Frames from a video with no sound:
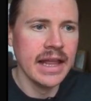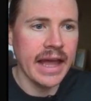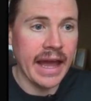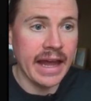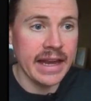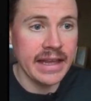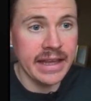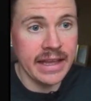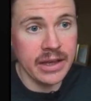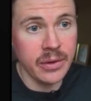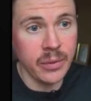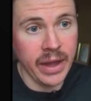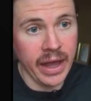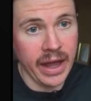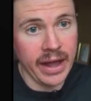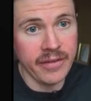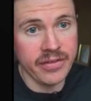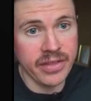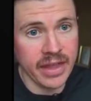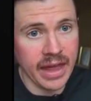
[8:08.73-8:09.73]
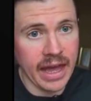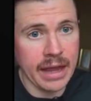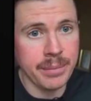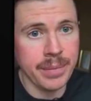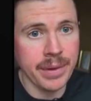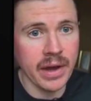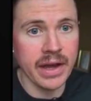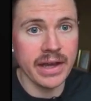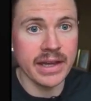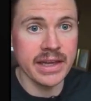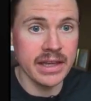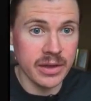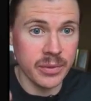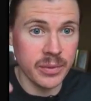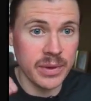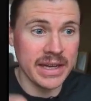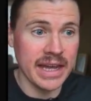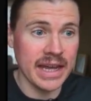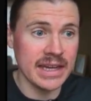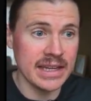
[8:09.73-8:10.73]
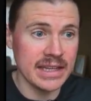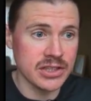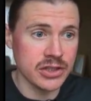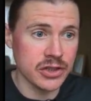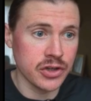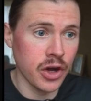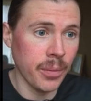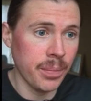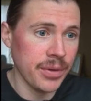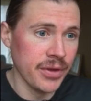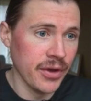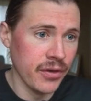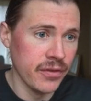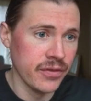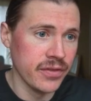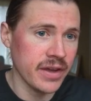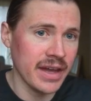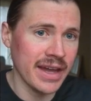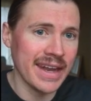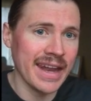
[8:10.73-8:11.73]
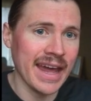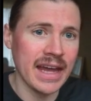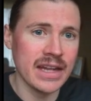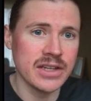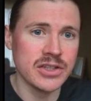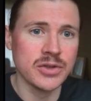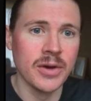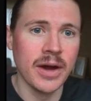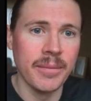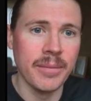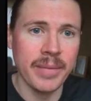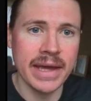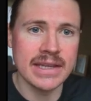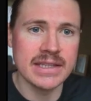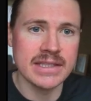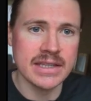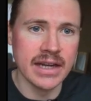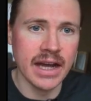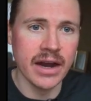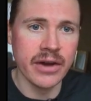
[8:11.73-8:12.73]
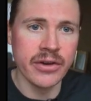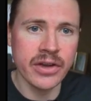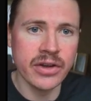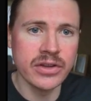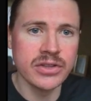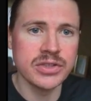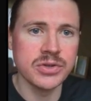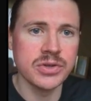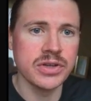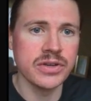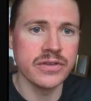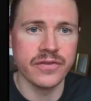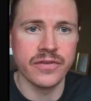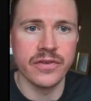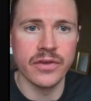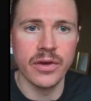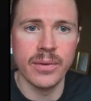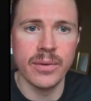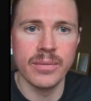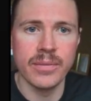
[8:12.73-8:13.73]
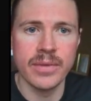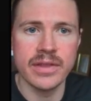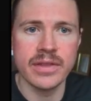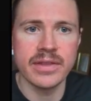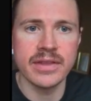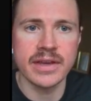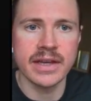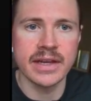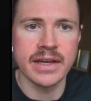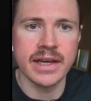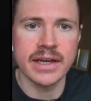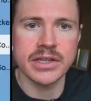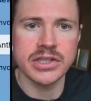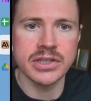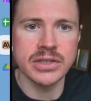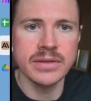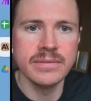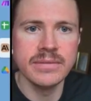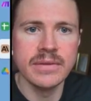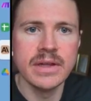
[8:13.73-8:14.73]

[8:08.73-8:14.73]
And here we have the API key that we now need to copy over and add to our Make scenario to confirm the connection.